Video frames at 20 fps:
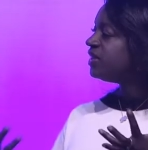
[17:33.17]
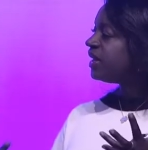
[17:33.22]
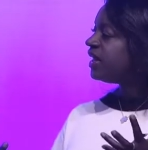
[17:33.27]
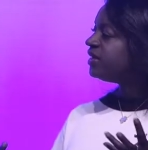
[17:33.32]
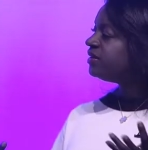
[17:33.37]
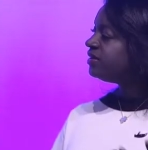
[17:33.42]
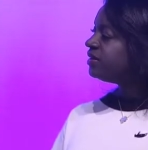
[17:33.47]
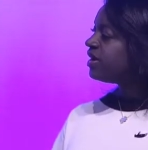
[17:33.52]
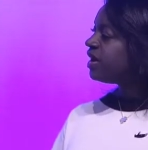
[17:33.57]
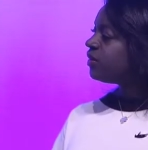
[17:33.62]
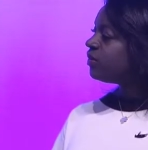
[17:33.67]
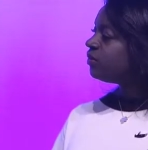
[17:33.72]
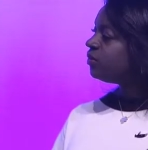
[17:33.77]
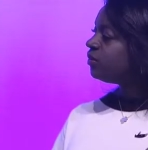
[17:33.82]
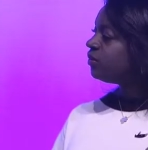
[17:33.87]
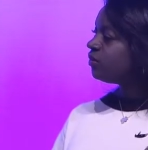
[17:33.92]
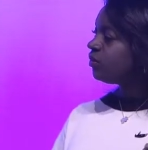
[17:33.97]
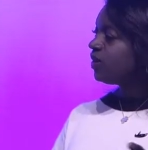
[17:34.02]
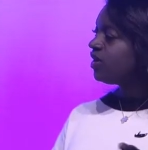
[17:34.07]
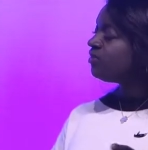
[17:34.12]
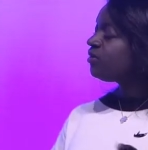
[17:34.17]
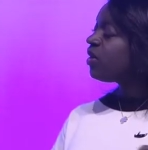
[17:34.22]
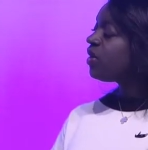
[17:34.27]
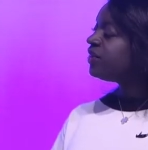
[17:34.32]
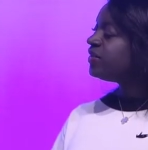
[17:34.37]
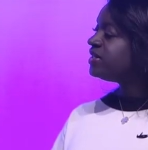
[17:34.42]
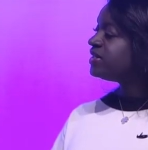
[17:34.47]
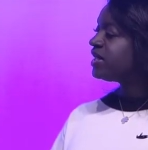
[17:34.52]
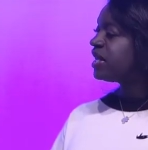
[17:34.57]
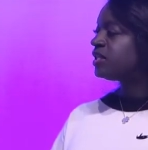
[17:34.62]
that you know we have all
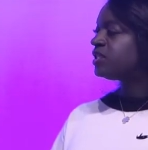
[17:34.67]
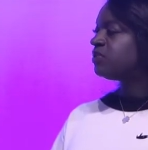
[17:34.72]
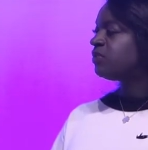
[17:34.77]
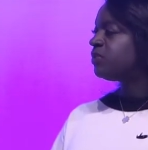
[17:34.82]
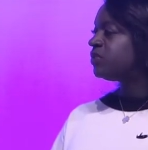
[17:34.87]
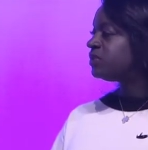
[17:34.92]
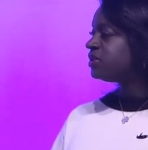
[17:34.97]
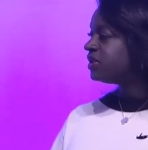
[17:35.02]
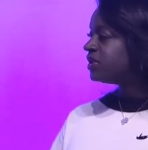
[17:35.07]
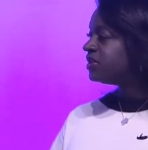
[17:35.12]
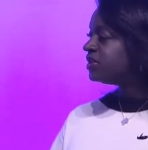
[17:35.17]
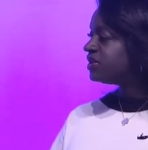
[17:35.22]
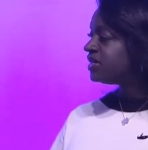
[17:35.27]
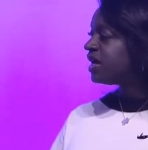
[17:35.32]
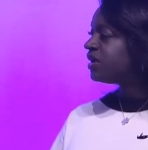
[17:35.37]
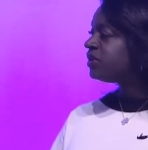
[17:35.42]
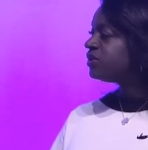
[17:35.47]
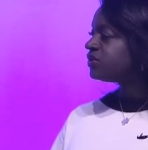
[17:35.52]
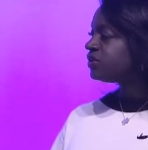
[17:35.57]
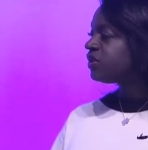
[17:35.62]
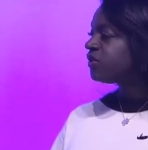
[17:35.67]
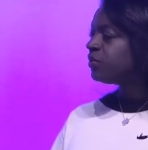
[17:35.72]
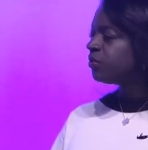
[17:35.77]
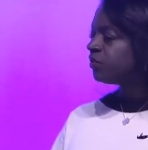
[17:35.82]
these experts, these sellers on the